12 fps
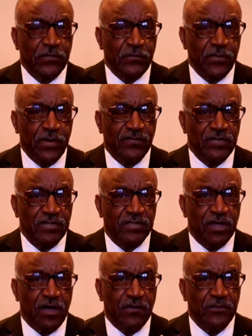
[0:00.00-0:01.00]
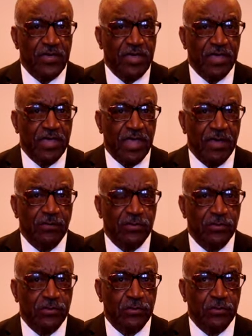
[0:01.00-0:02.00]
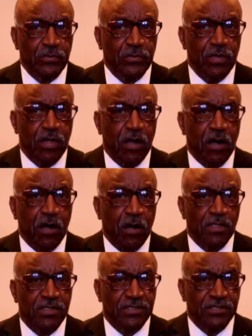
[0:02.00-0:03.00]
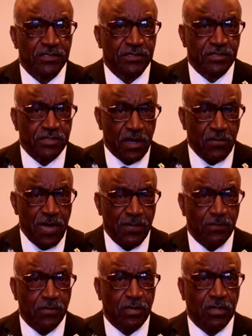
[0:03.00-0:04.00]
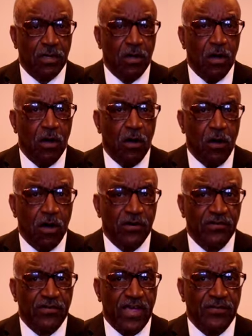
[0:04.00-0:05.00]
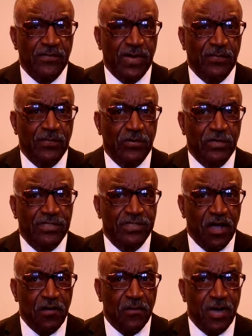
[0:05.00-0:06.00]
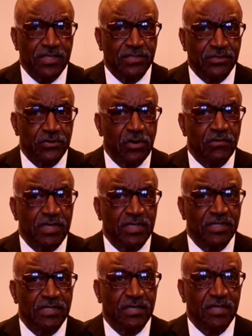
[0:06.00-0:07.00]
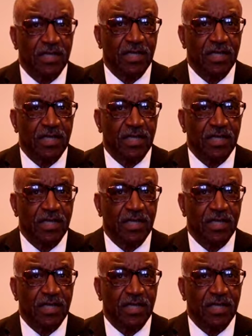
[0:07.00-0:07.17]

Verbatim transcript: for the privilege of being able to sell my book, autograph my book, tell my story,